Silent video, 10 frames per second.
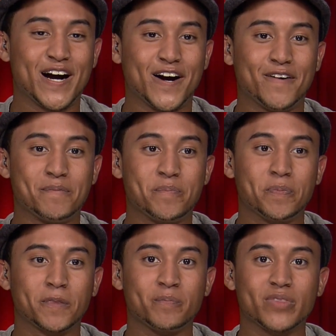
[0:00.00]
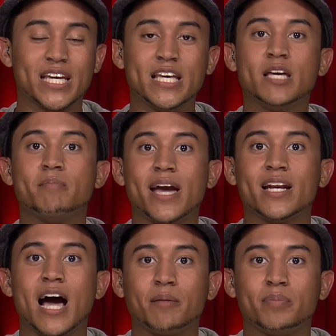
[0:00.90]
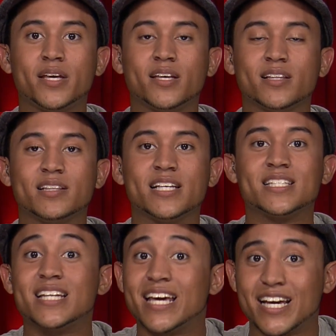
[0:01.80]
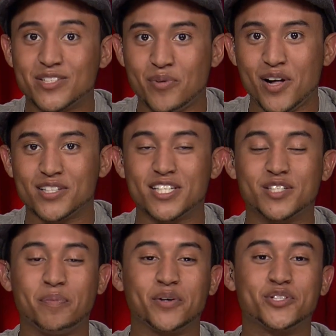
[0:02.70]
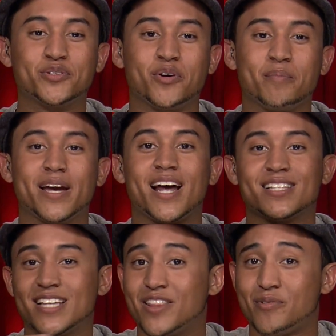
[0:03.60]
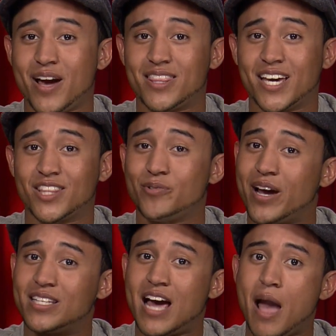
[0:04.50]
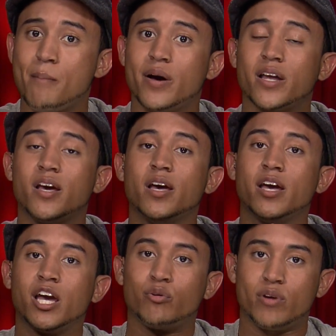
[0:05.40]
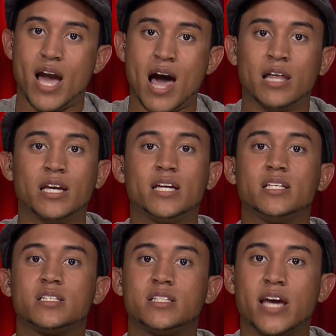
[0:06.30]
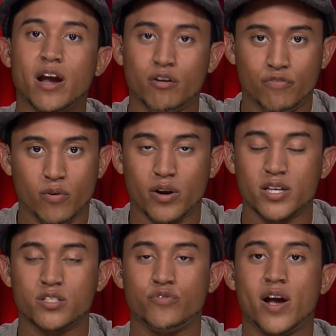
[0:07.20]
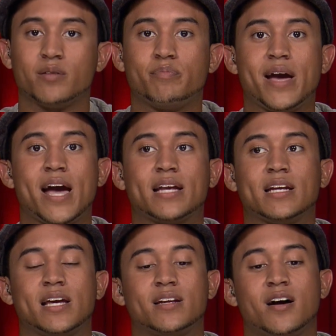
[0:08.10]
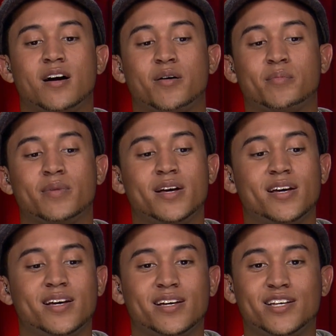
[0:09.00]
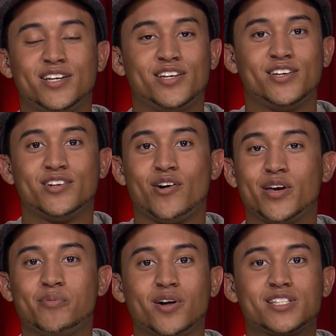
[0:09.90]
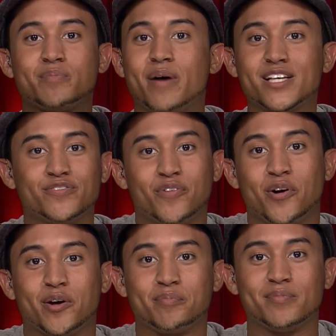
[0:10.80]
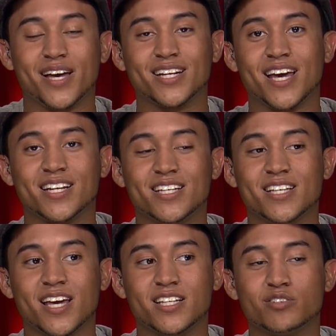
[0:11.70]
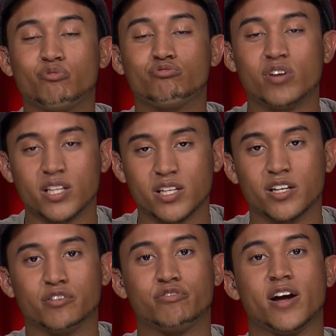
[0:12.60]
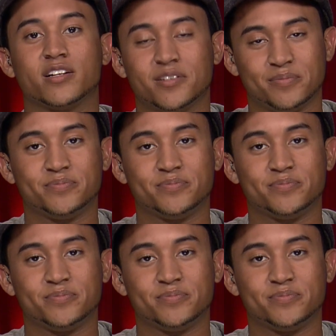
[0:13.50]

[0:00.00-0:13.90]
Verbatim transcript: Um, he, he may not be listening as well as he's supposed to, or may not say the right thing at the right time, but in reality, he's there for his friend Ben, and um, you know he wants the best for him, and and he and he's a really good friend.